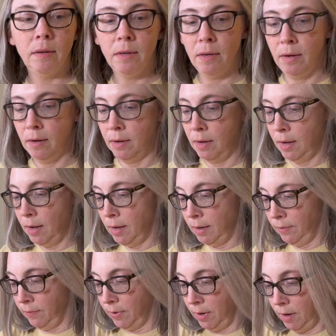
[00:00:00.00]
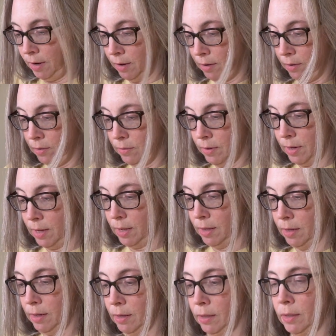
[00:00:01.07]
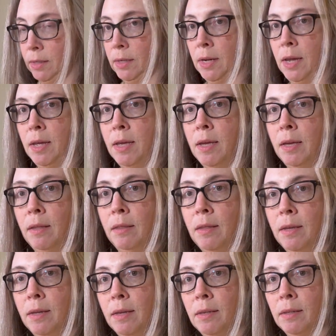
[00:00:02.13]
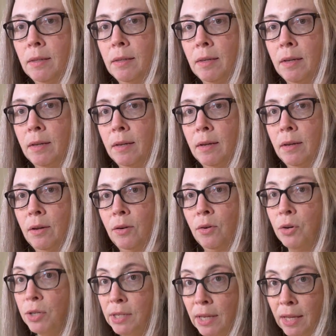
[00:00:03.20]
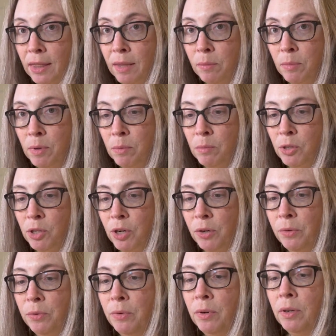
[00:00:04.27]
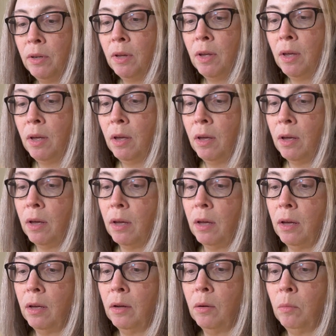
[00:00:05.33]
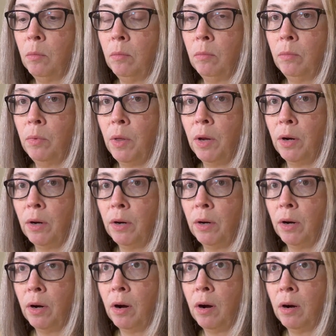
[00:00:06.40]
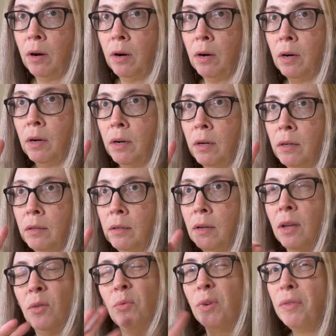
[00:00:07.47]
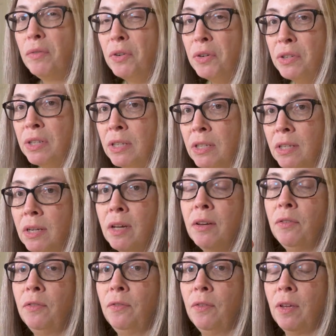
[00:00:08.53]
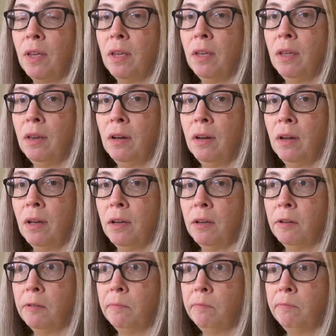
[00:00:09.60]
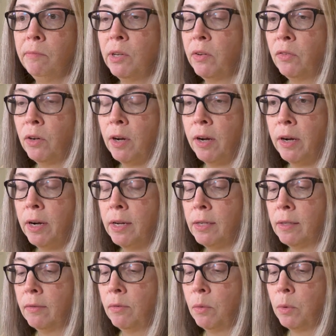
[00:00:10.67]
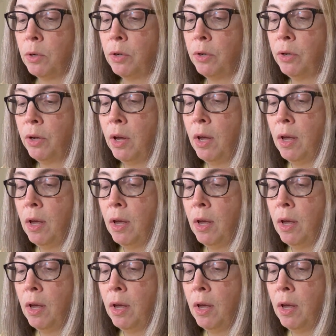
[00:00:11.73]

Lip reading: Today's video is taking this Chrysanthemum Stone. There are in rivers and stuff in different areas of the world